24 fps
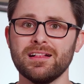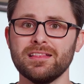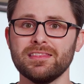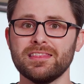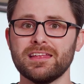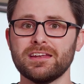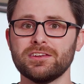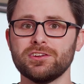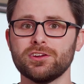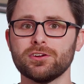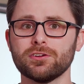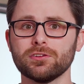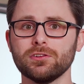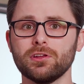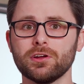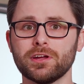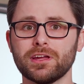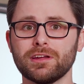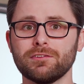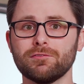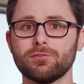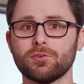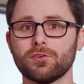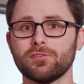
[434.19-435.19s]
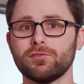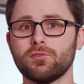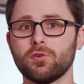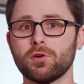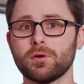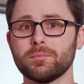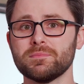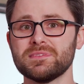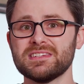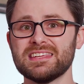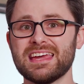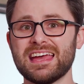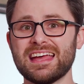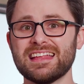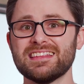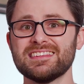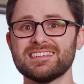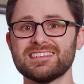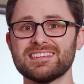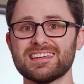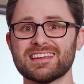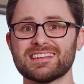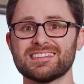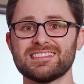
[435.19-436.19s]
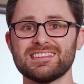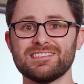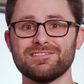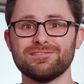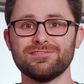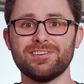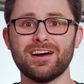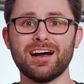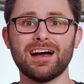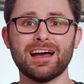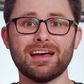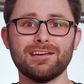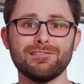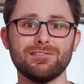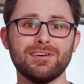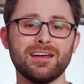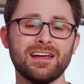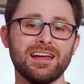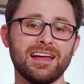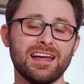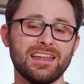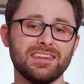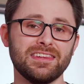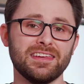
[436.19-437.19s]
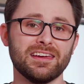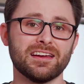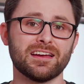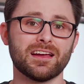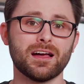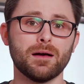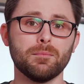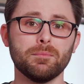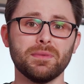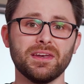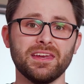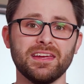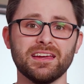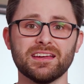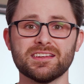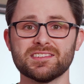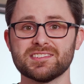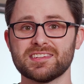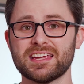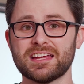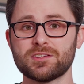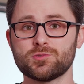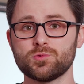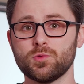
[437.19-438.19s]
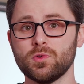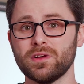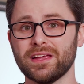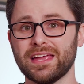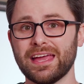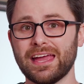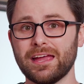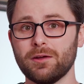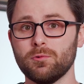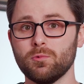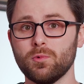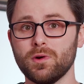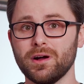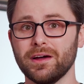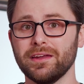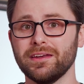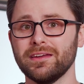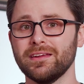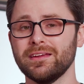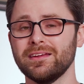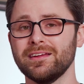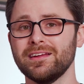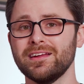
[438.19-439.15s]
then you're looking for Form 1065 and the accompanying Schedule K1.